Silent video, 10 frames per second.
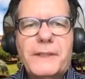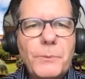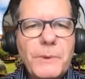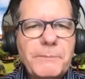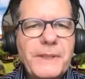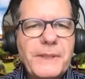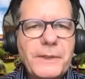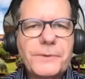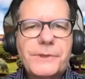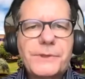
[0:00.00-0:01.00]
will be
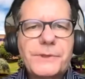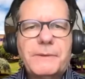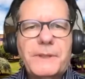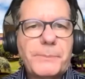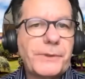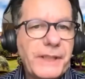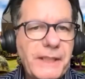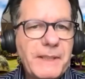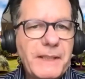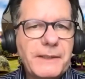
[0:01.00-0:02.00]
noticed per
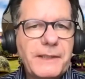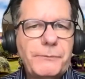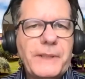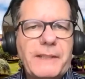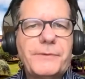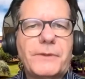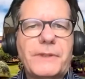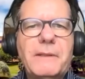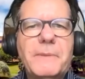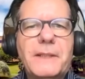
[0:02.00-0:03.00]
email if we have your
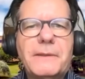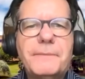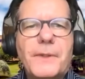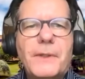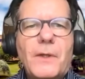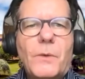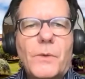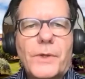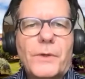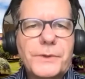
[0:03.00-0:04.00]
email,
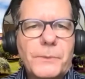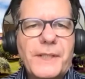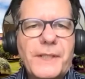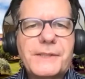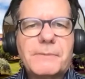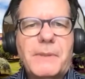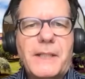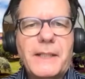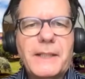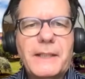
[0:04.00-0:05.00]
or otherwise
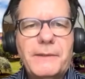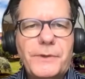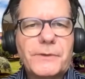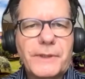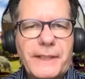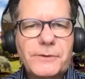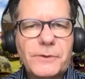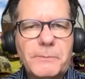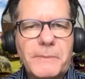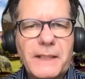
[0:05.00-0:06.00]
if you connect
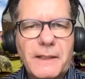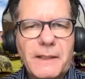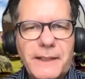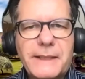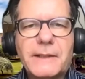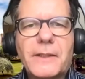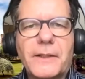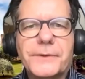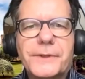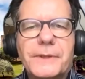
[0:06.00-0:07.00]
to my LinkedIn
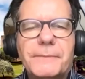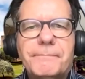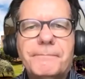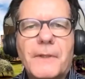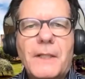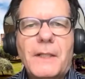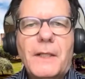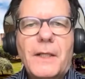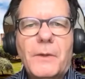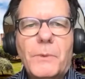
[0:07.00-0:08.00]
account.
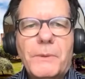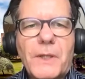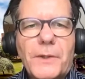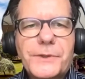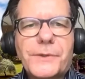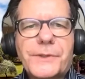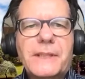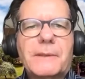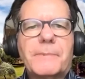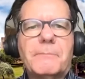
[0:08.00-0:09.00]
We will also
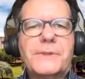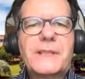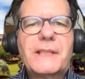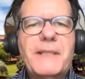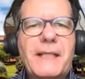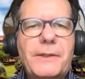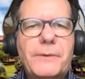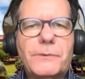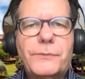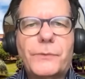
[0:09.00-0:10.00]
set up a
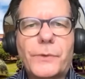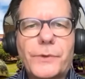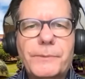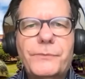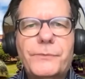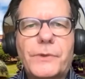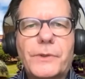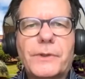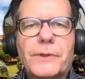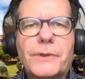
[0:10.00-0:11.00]
semi-annual forum
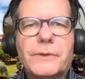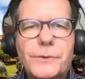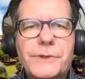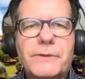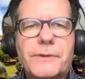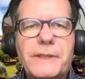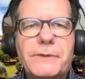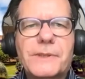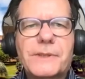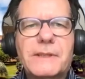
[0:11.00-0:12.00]
for those that are
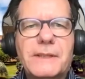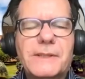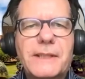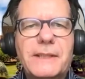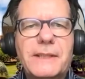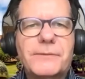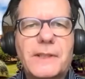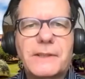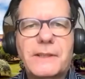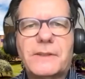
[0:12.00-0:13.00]
interested in the
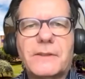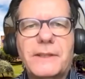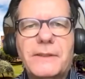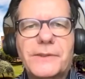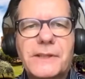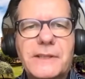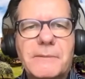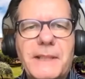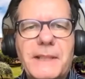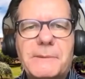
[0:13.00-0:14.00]
state-of-the-art digital
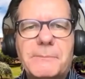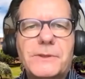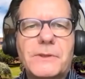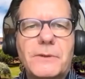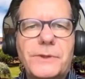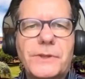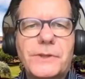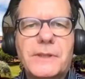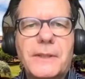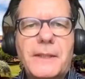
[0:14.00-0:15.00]
ecosystem management solutions.